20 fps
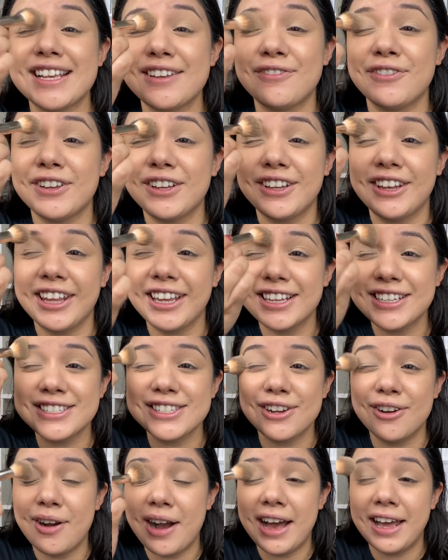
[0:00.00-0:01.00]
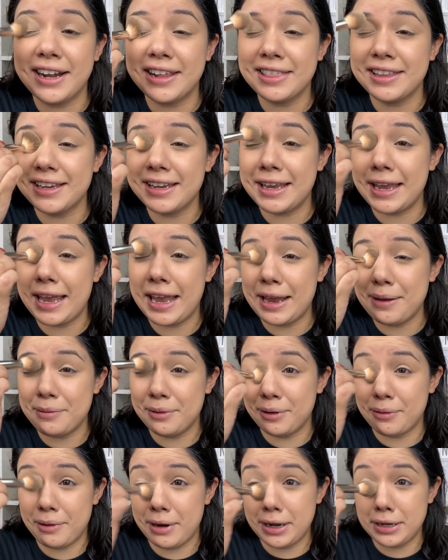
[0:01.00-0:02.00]
I feel like so out of the game.
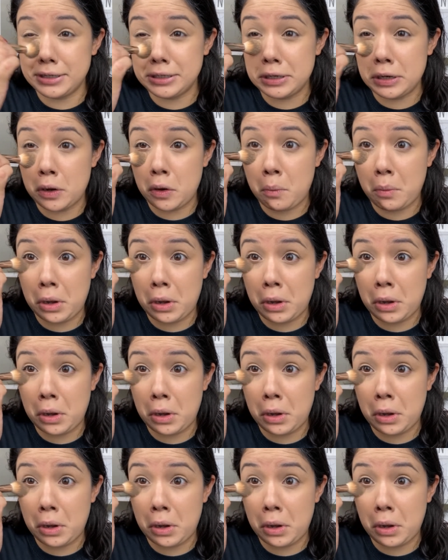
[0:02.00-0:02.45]
What do I do?